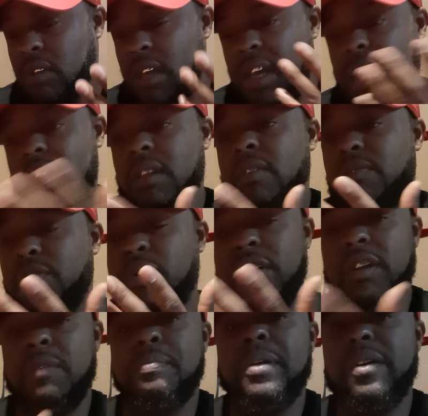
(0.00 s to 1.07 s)
it could for
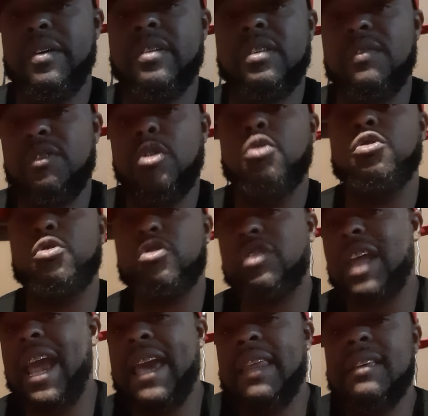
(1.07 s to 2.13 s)
the appearance of social
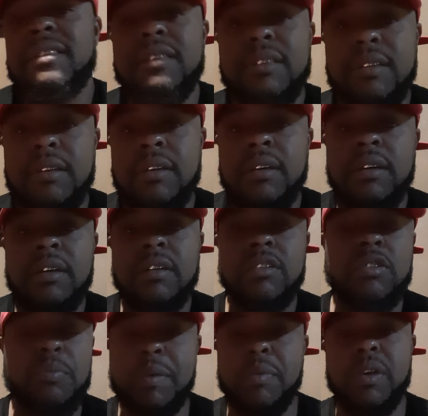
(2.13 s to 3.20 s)
status.
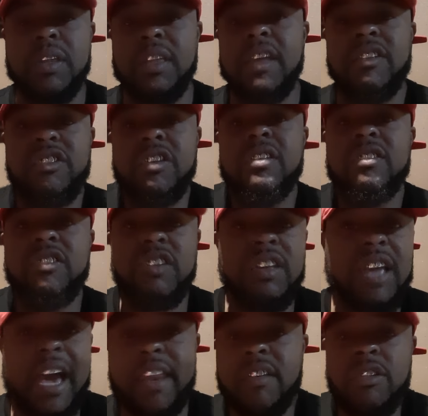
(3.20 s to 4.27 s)
So people can think she she
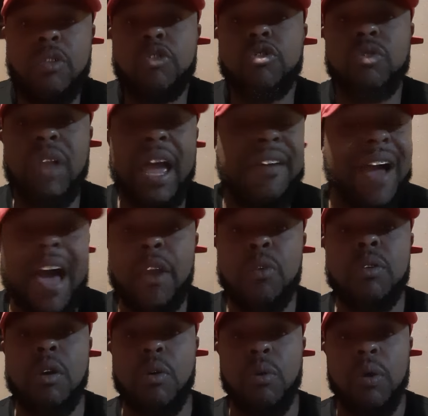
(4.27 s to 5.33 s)
got a social life. I
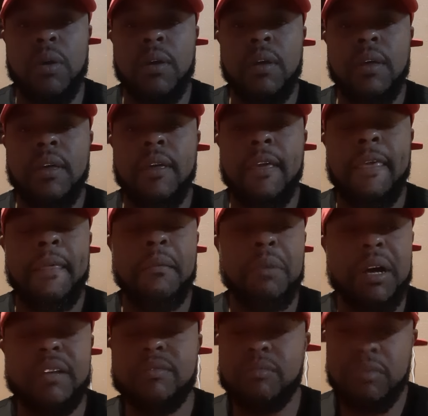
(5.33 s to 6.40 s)
don't know.
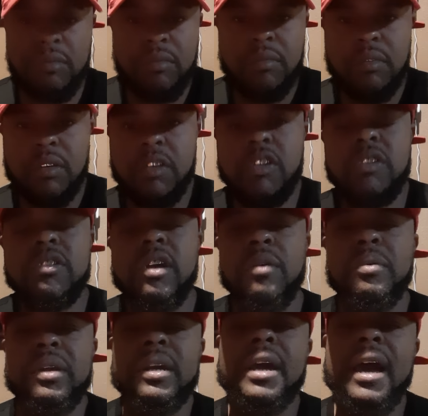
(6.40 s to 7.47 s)
But she's
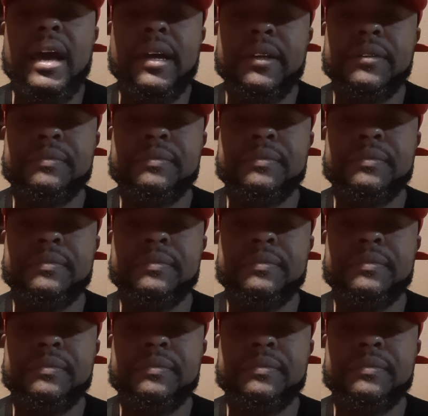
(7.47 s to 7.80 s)
there with a guy